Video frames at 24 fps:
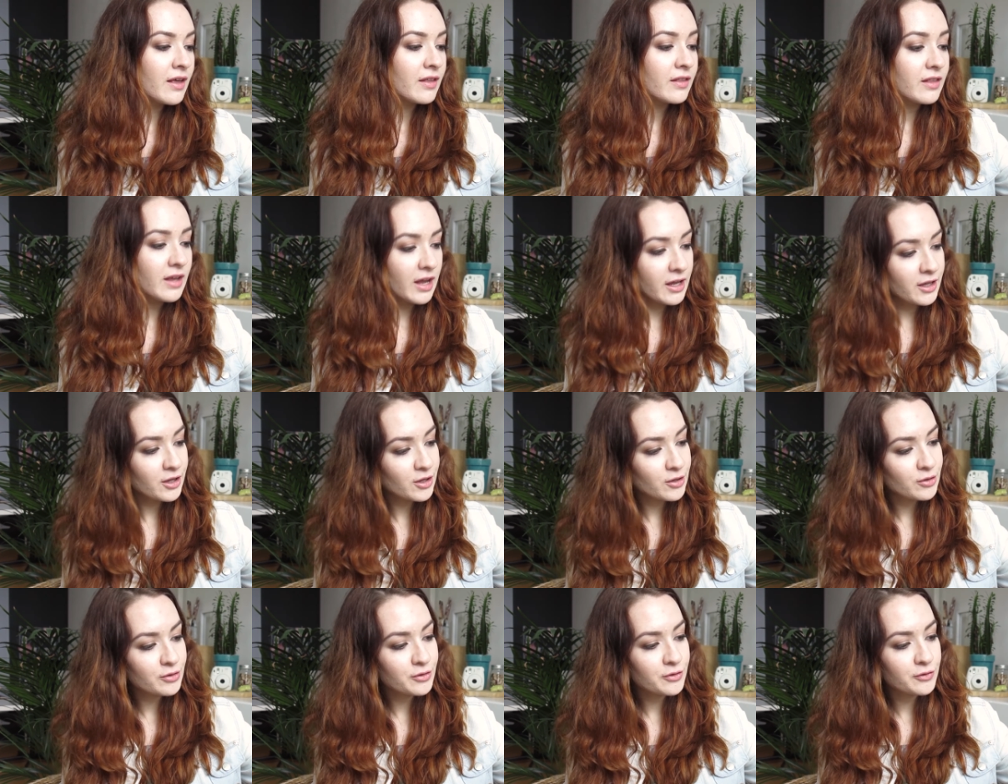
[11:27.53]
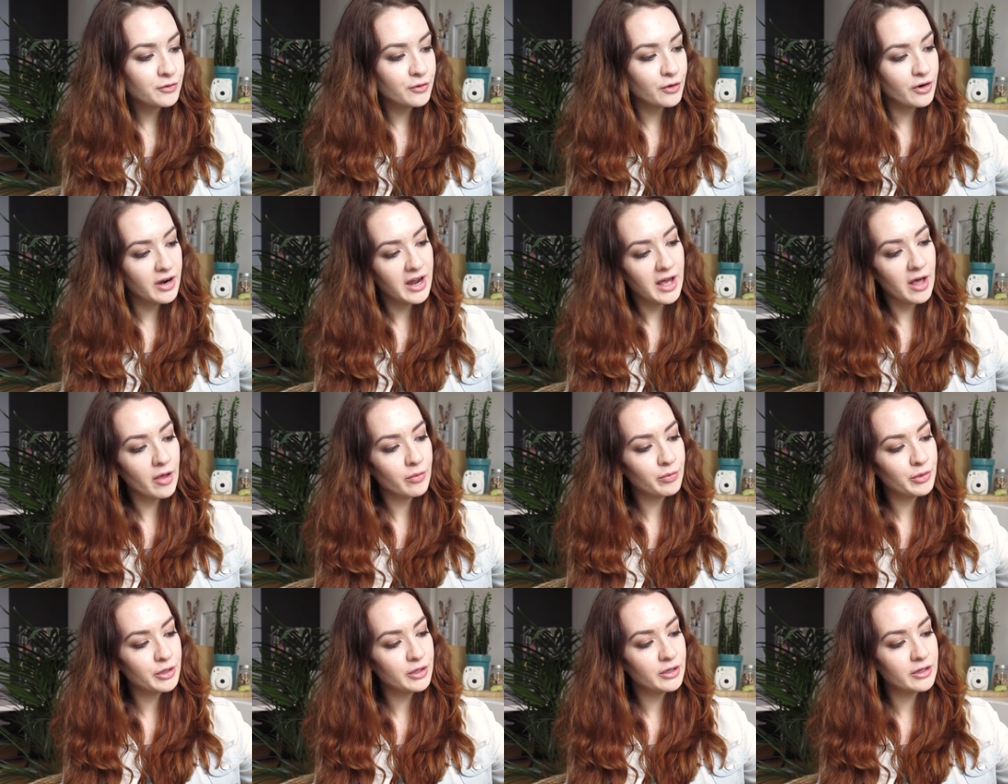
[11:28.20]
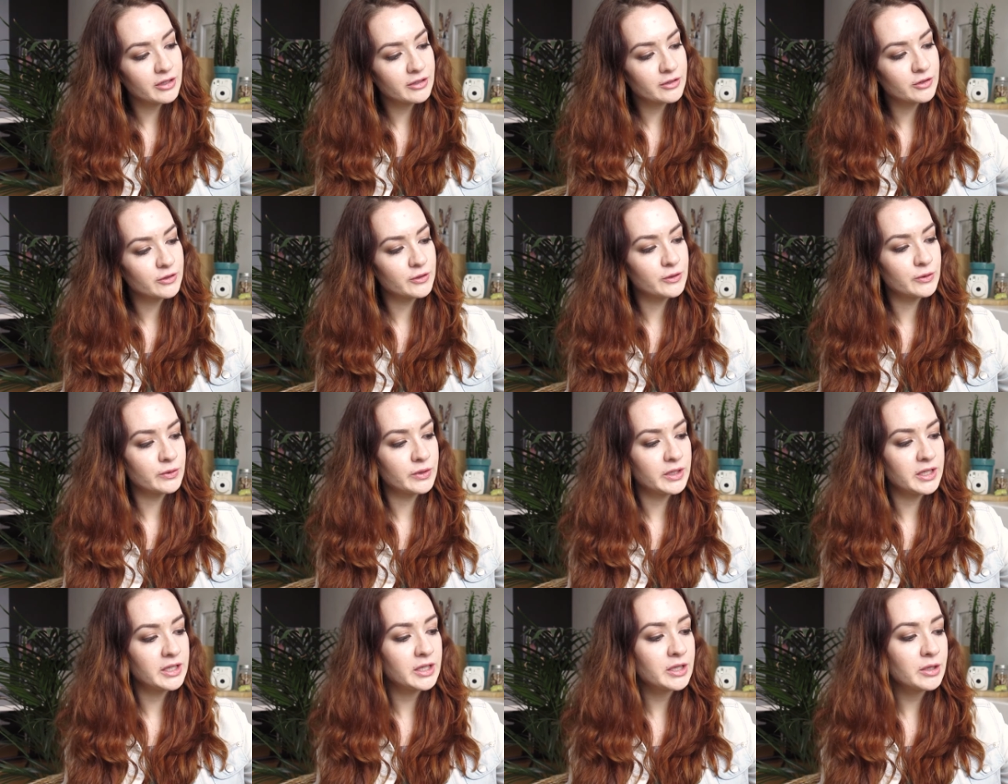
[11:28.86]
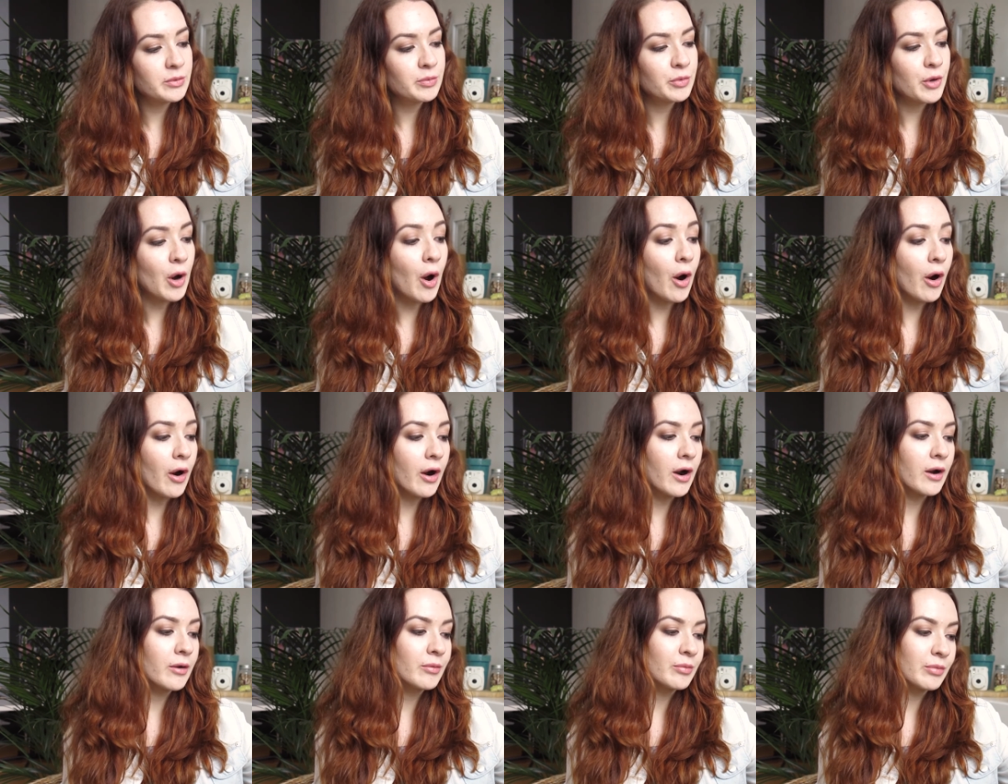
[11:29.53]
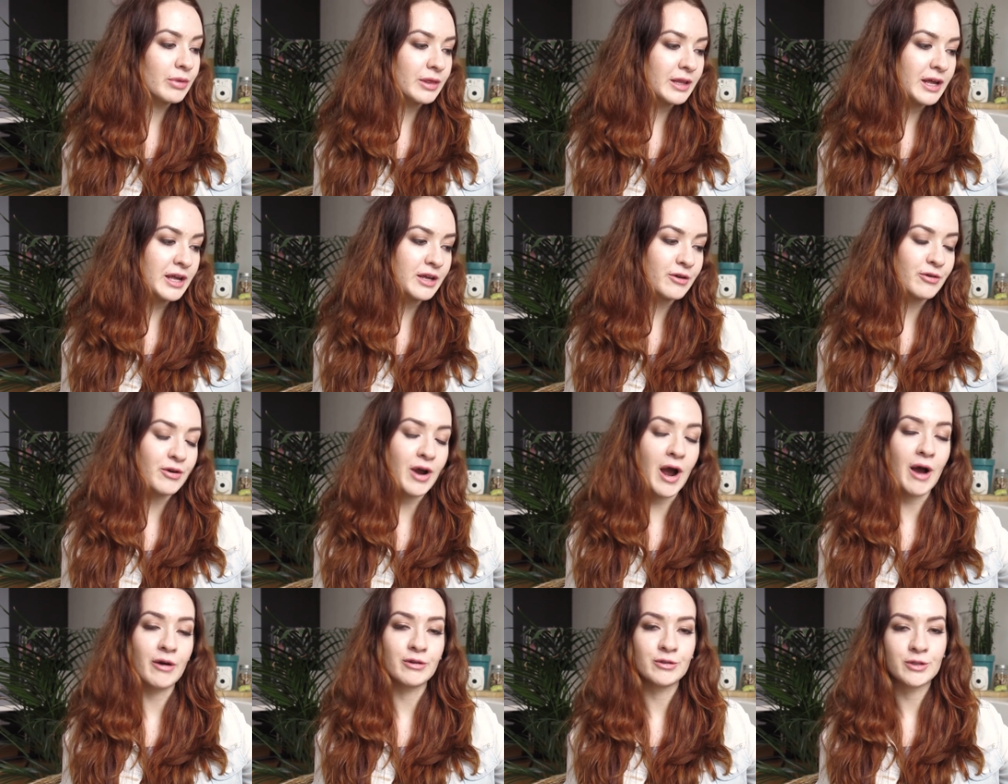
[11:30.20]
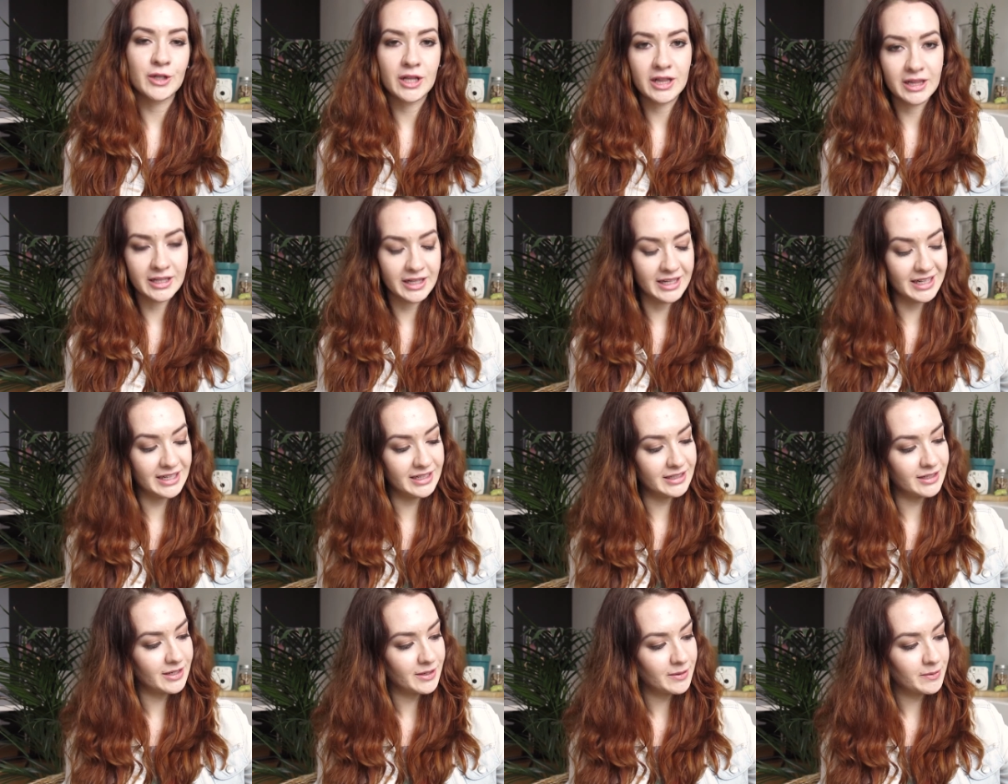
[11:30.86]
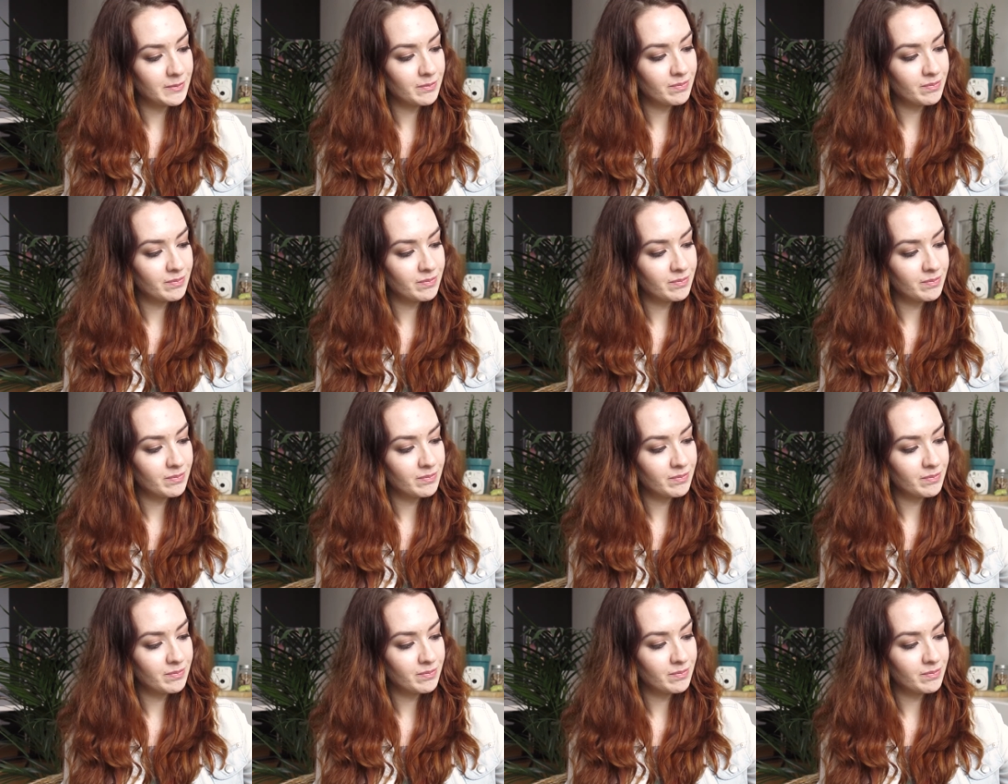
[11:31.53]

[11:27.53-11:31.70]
thank you for helping us to keep our playground clean.